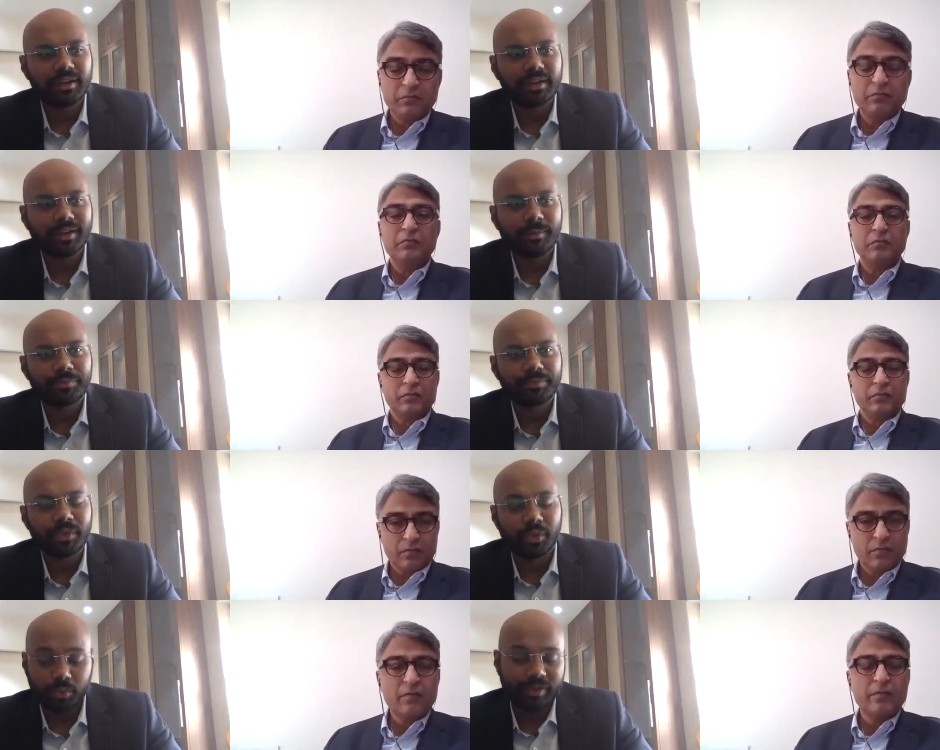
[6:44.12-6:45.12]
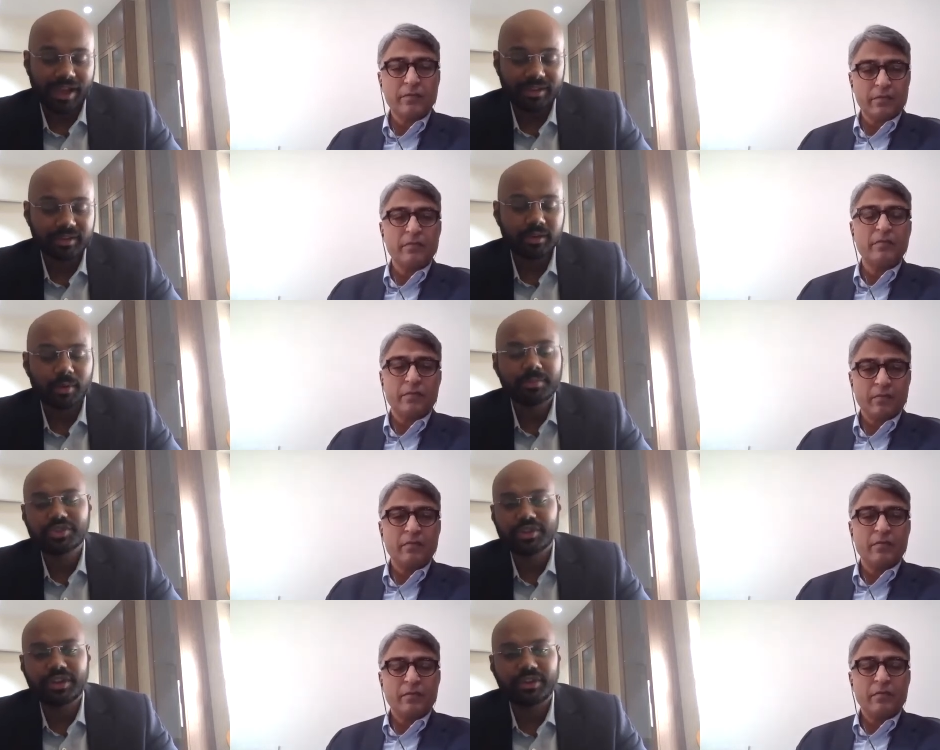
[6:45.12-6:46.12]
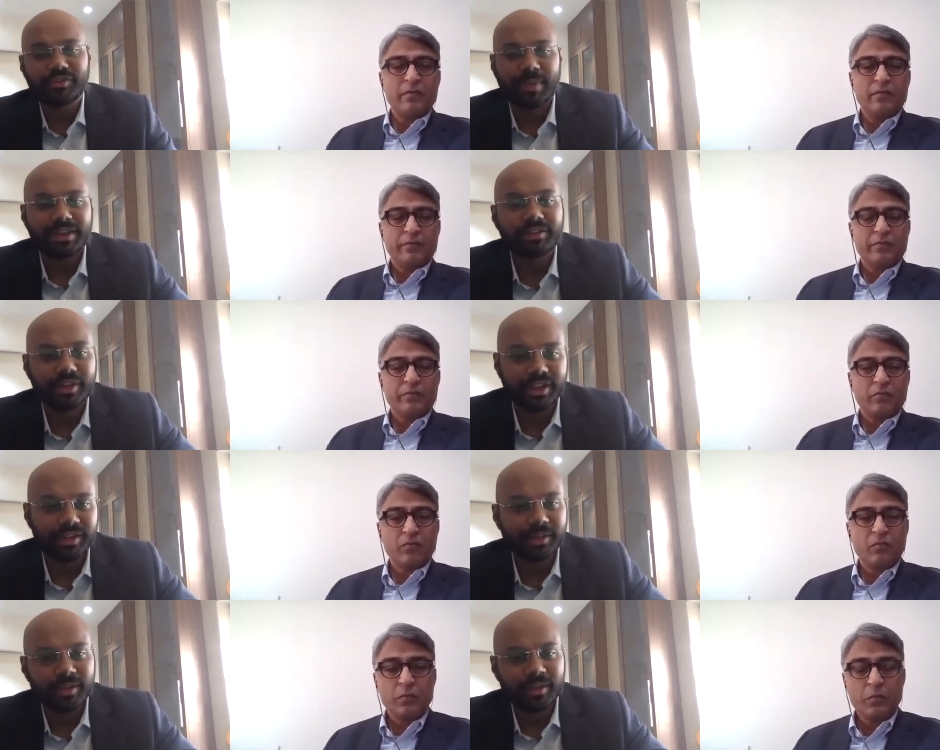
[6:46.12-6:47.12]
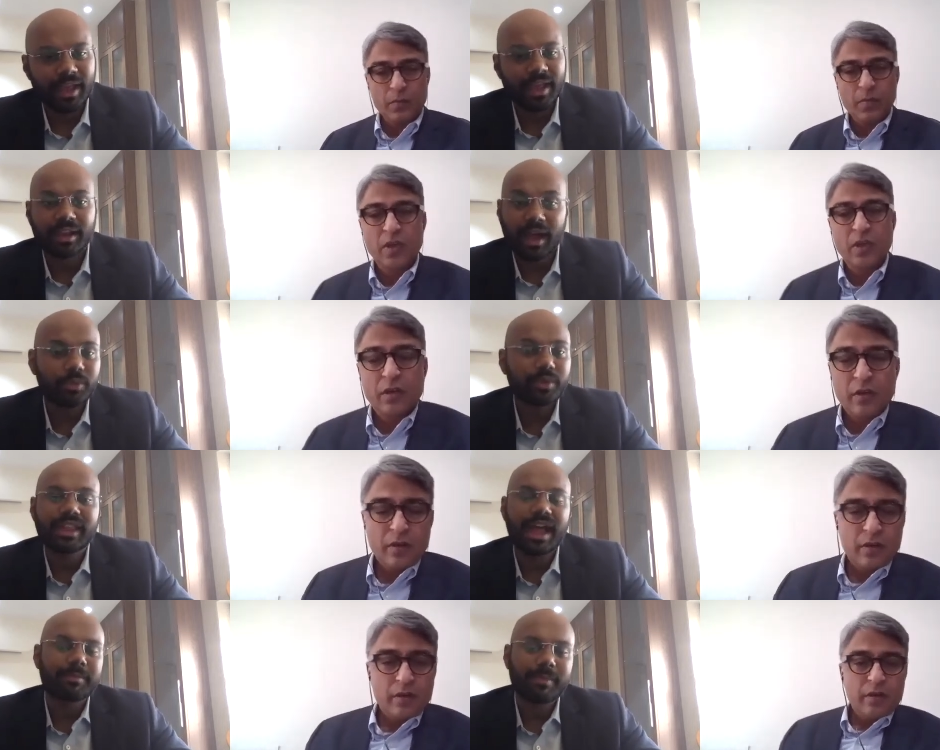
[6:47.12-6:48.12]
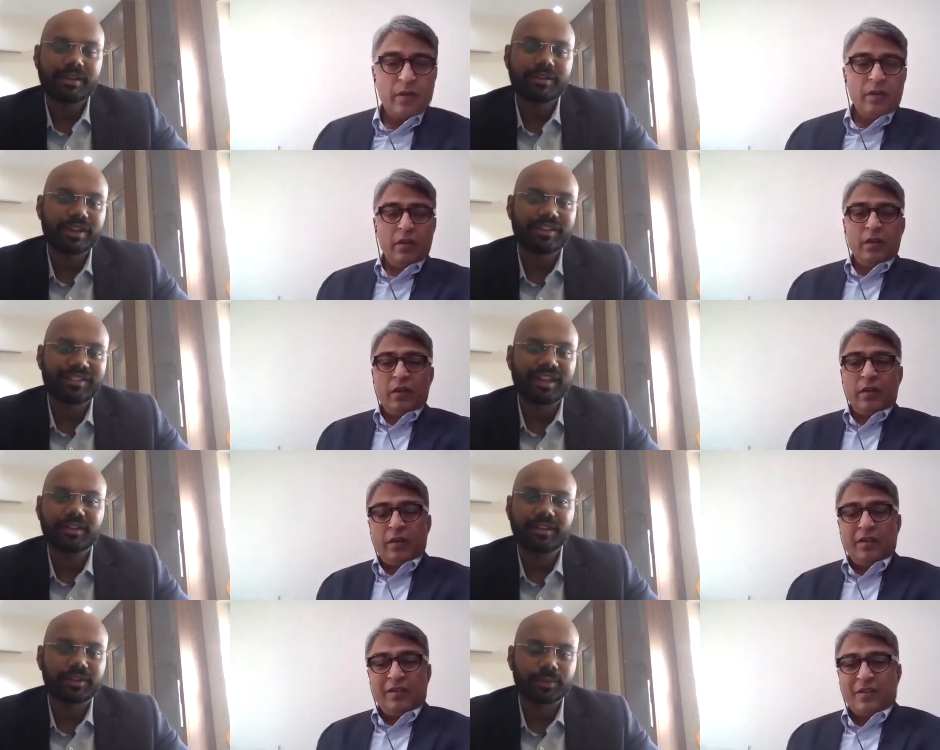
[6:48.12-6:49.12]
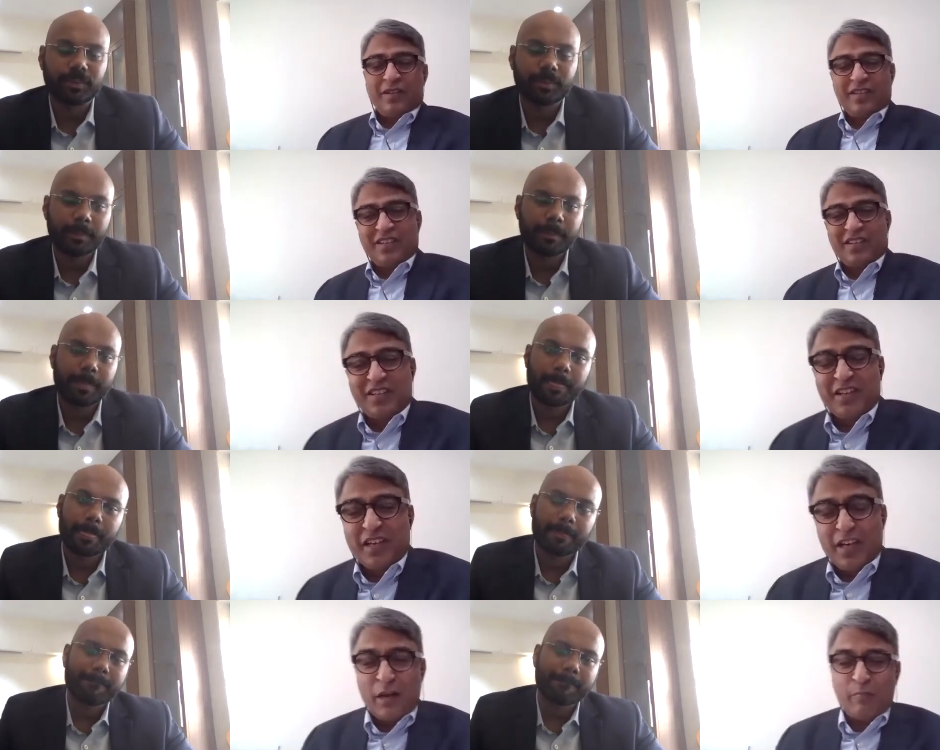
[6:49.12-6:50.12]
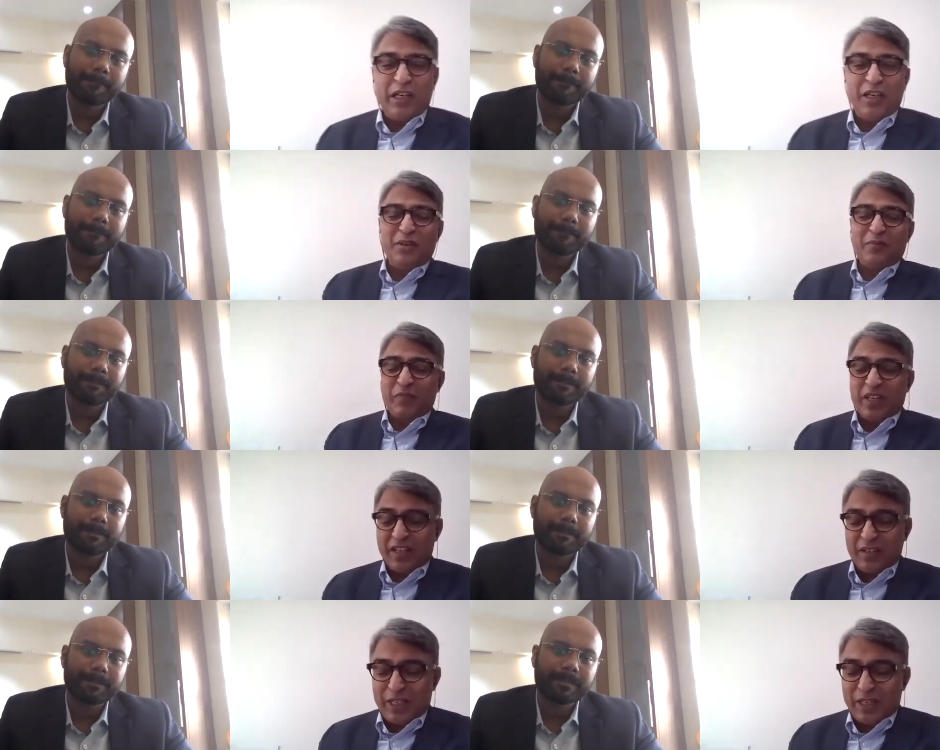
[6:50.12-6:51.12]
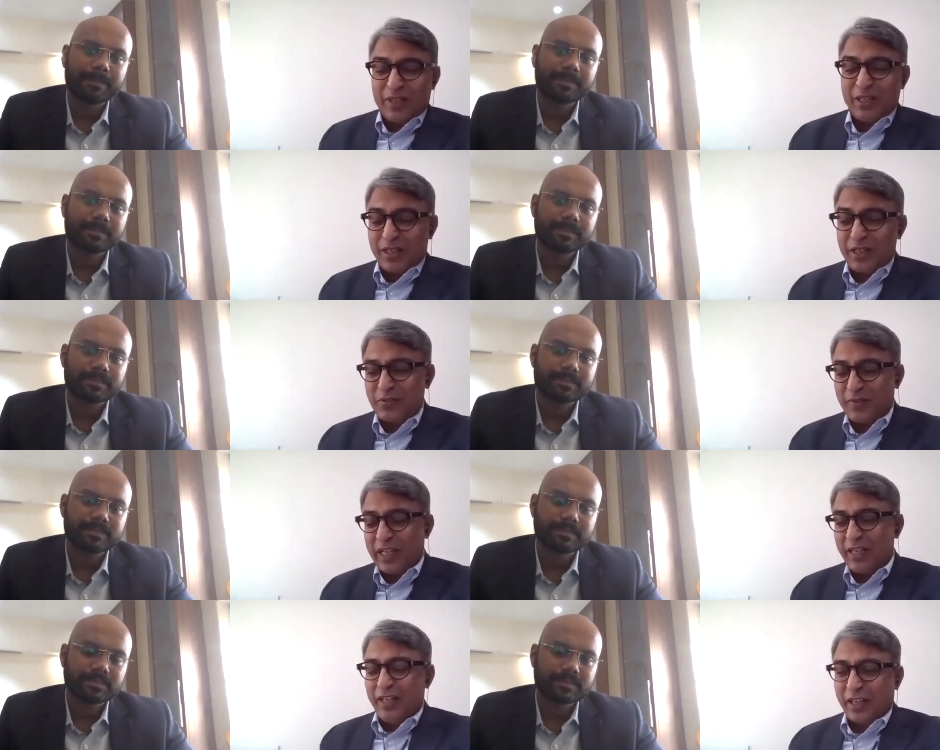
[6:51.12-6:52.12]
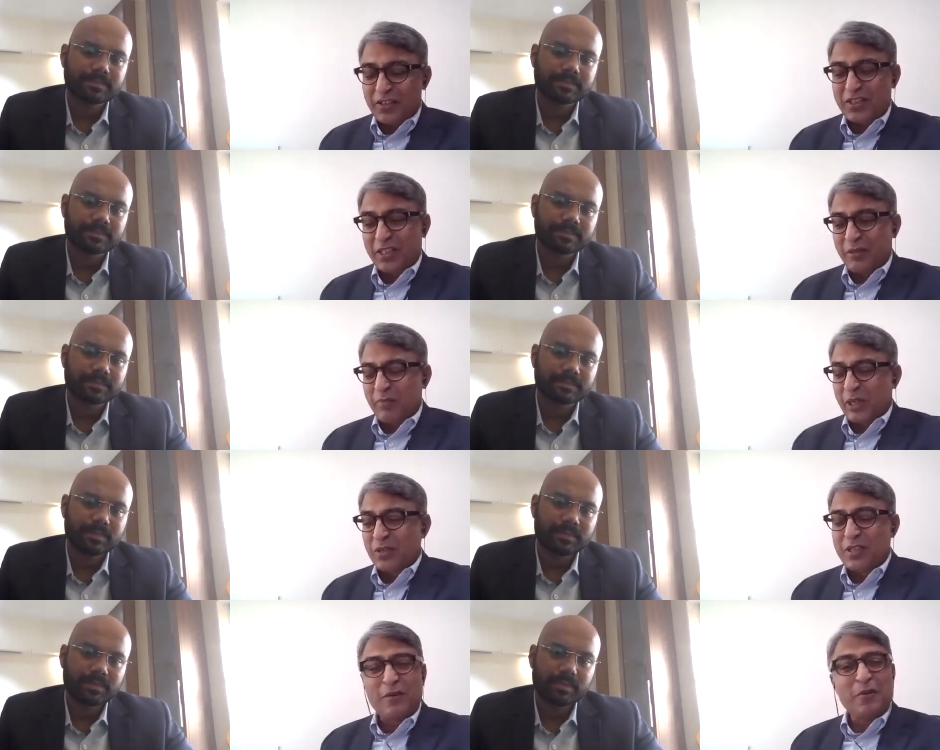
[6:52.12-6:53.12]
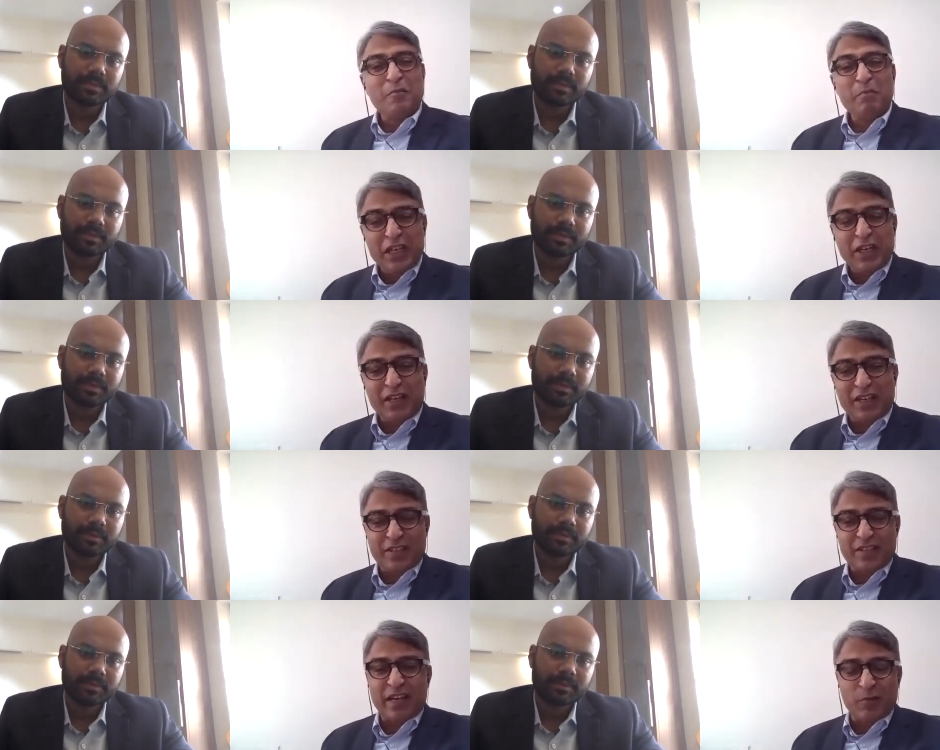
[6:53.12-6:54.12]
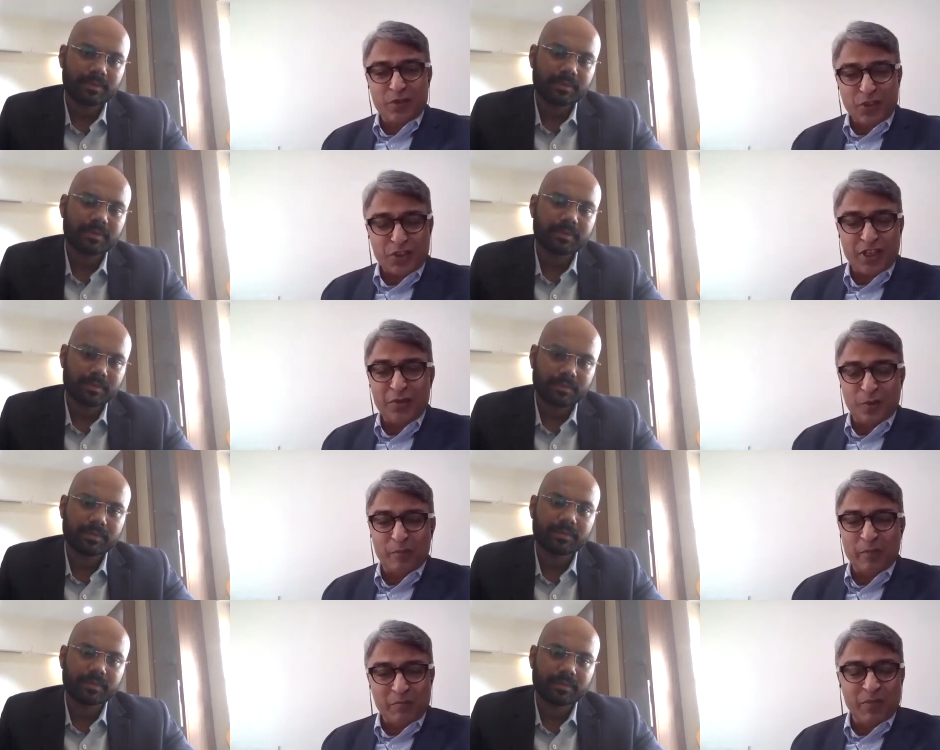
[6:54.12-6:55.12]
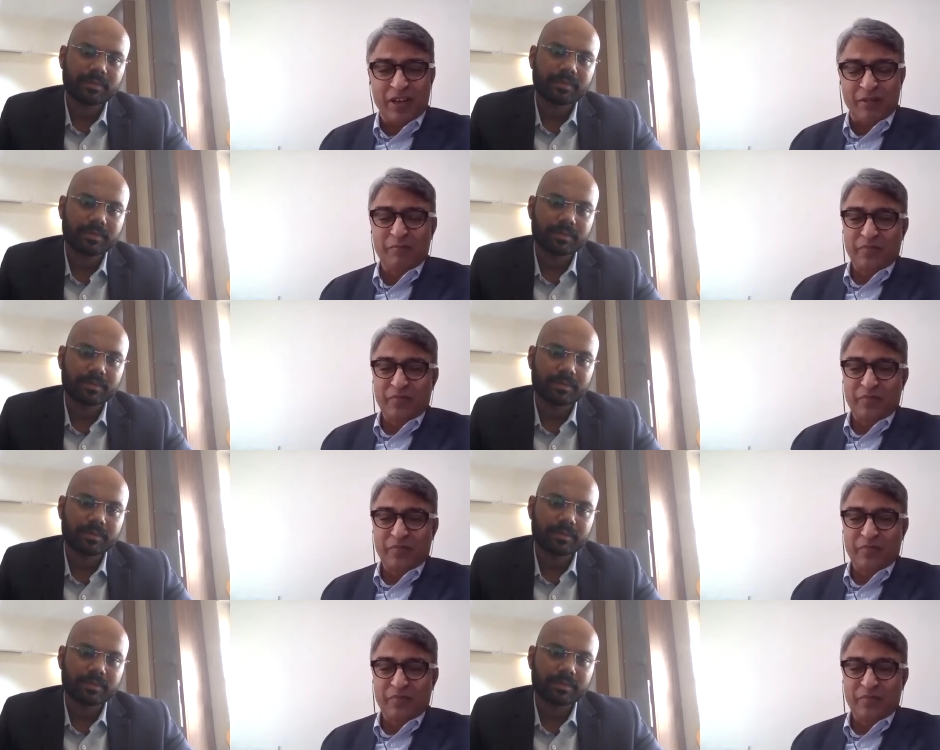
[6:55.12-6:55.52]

Speaker 1: uh, you've had the opportunity of mentoring, and how did that mentoring result into?
Speaker 2: Yeah, many. Eh, eh, it's very interesting because there are many cases I was just trying to remember,